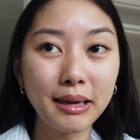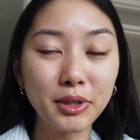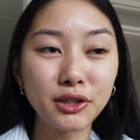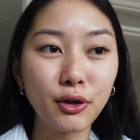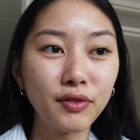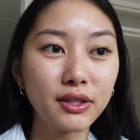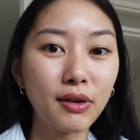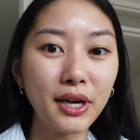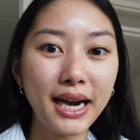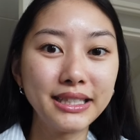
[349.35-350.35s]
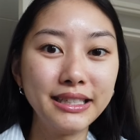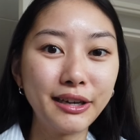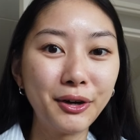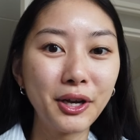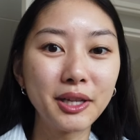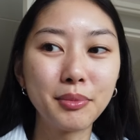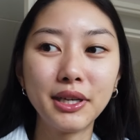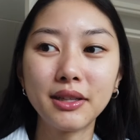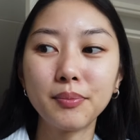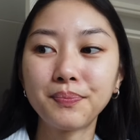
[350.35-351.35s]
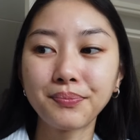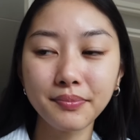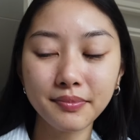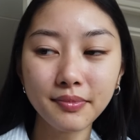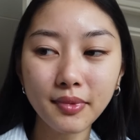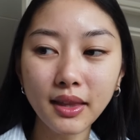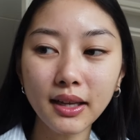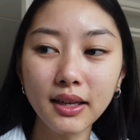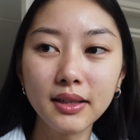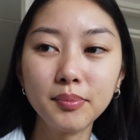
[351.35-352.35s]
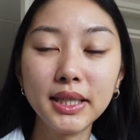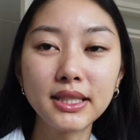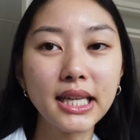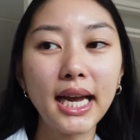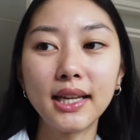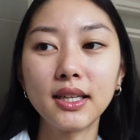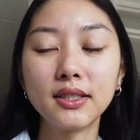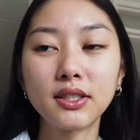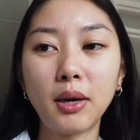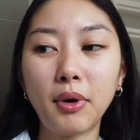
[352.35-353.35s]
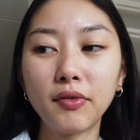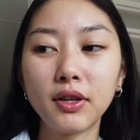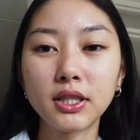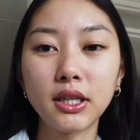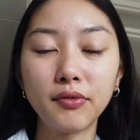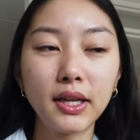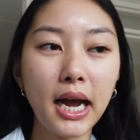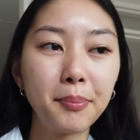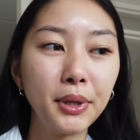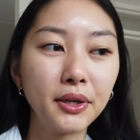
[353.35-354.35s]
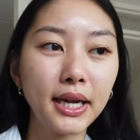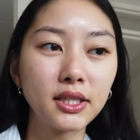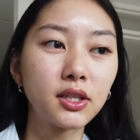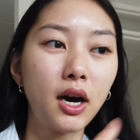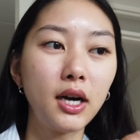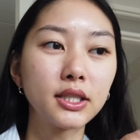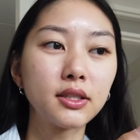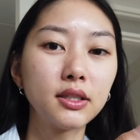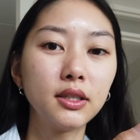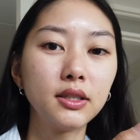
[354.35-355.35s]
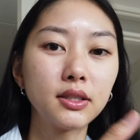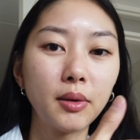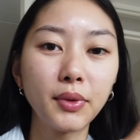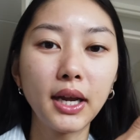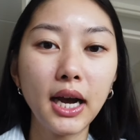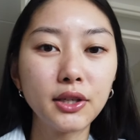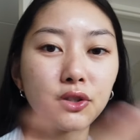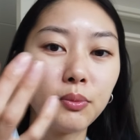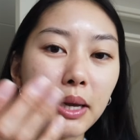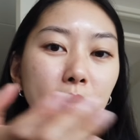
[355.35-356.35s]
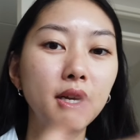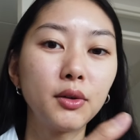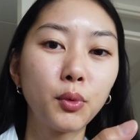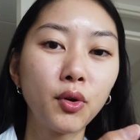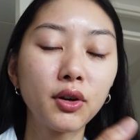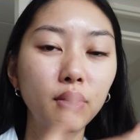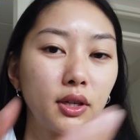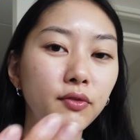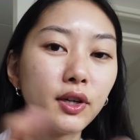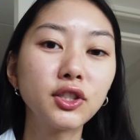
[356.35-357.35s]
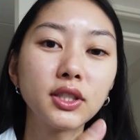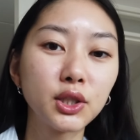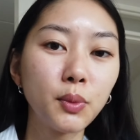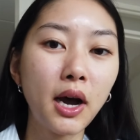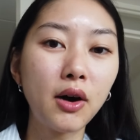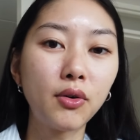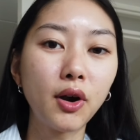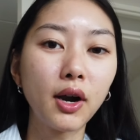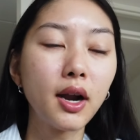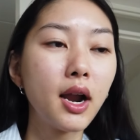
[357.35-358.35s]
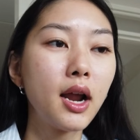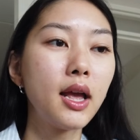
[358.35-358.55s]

I'm not sure if that's very I T coded, but it means that some of the stuff that I built has caused something else to maybe not work or not function as well, or